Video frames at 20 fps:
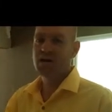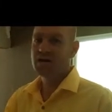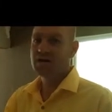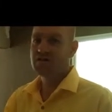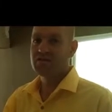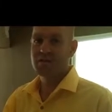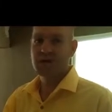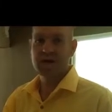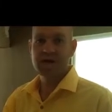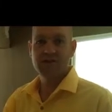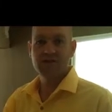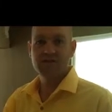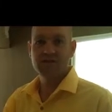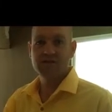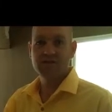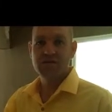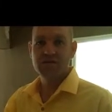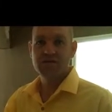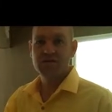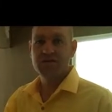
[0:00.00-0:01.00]
It's that
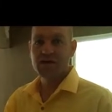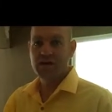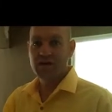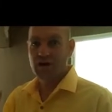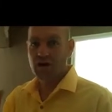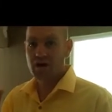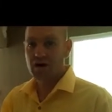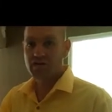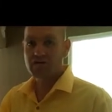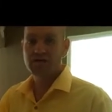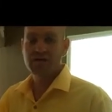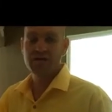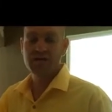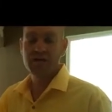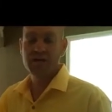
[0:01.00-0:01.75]
easy to do. It honestly